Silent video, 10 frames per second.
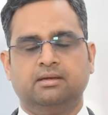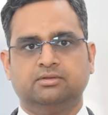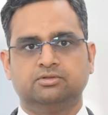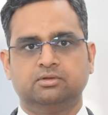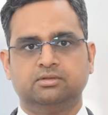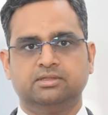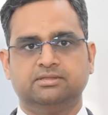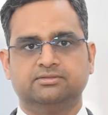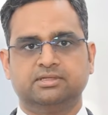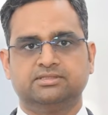So
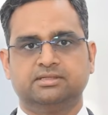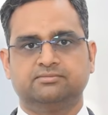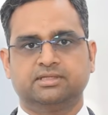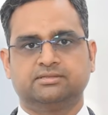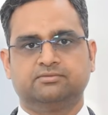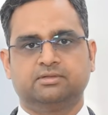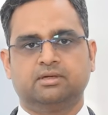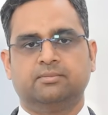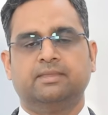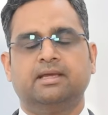if you are suffering
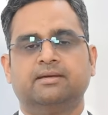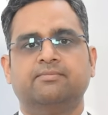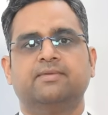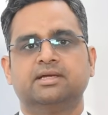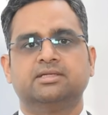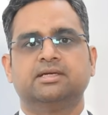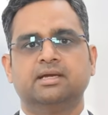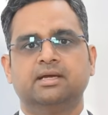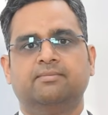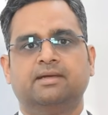from infection
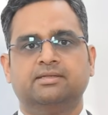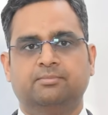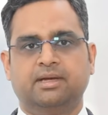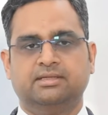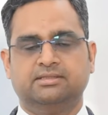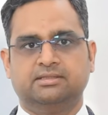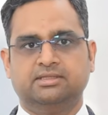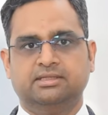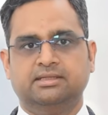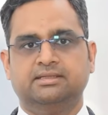after a spine
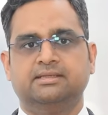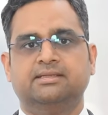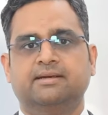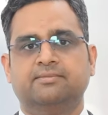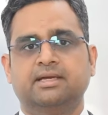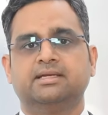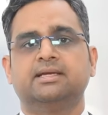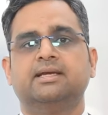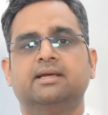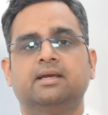surgery, it is
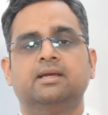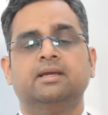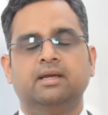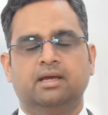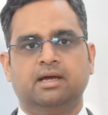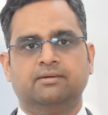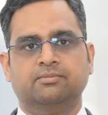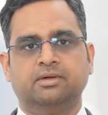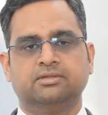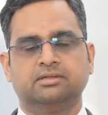definitely an
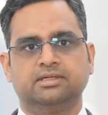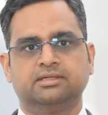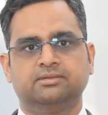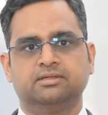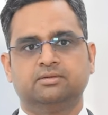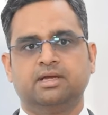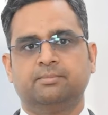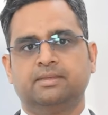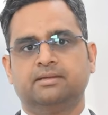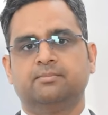unfortunate event to
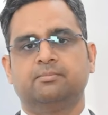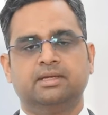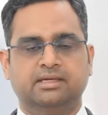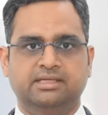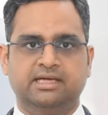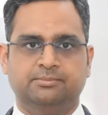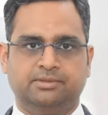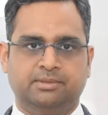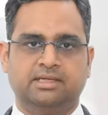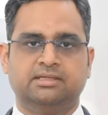happen, but it can
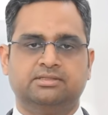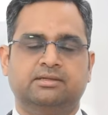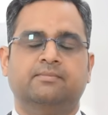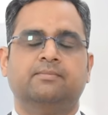be managed.